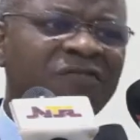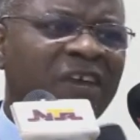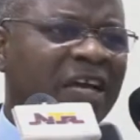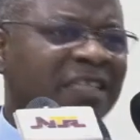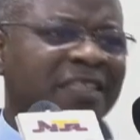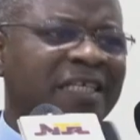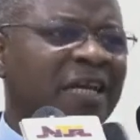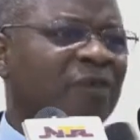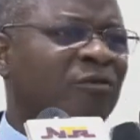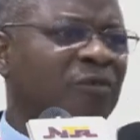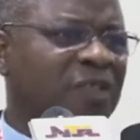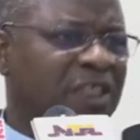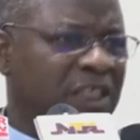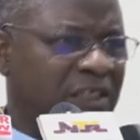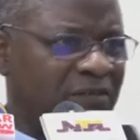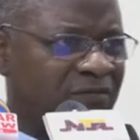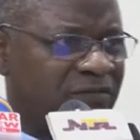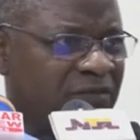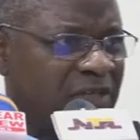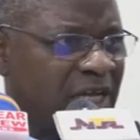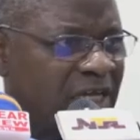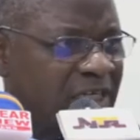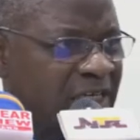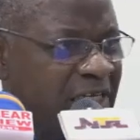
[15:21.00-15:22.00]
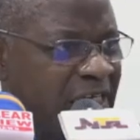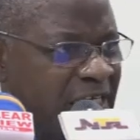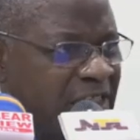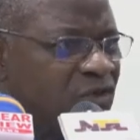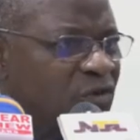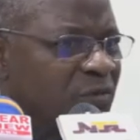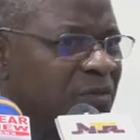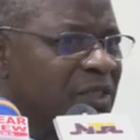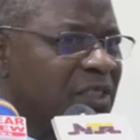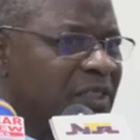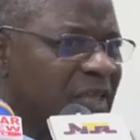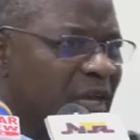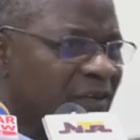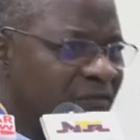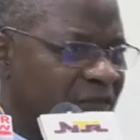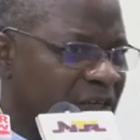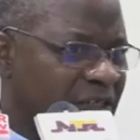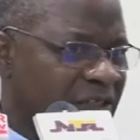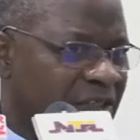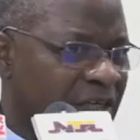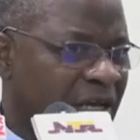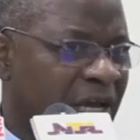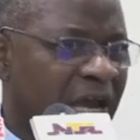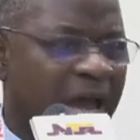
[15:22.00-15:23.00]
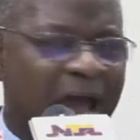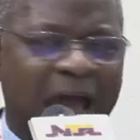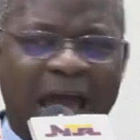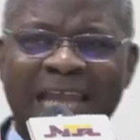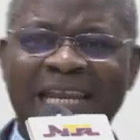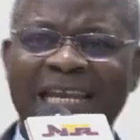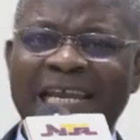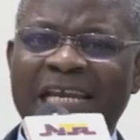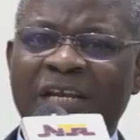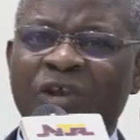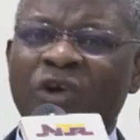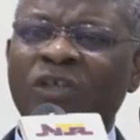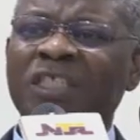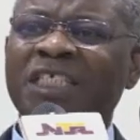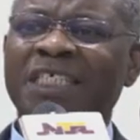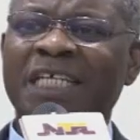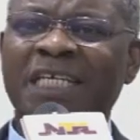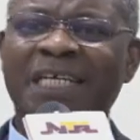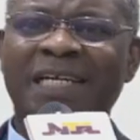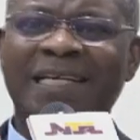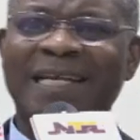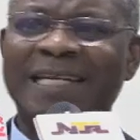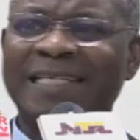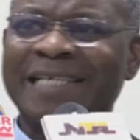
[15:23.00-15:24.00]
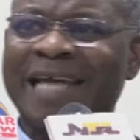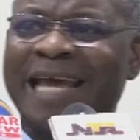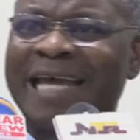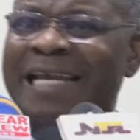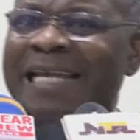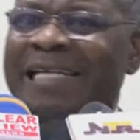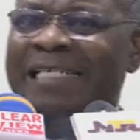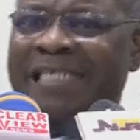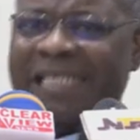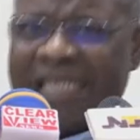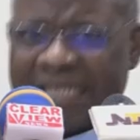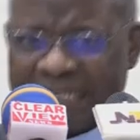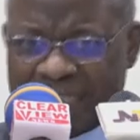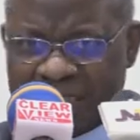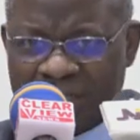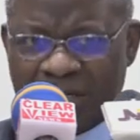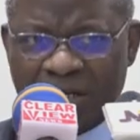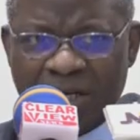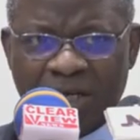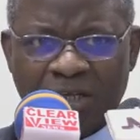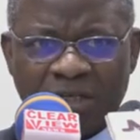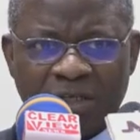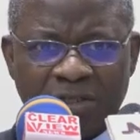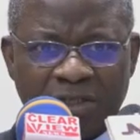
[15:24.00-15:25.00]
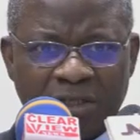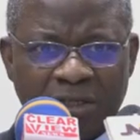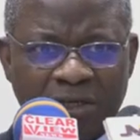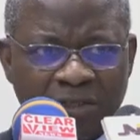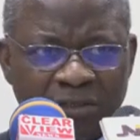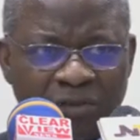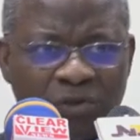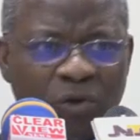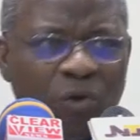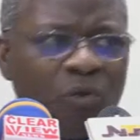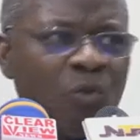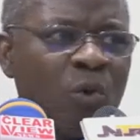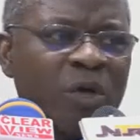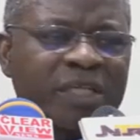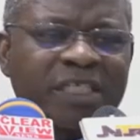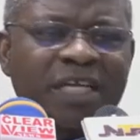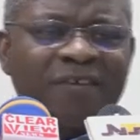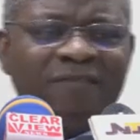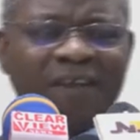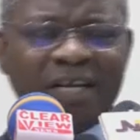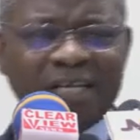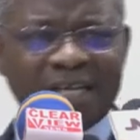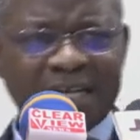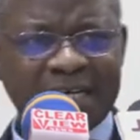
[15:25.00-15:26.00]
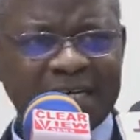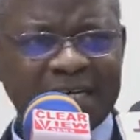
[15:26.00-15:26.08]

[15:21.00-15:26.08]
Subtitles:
executives that need to be serviced. And they don't generate anything. So whatever they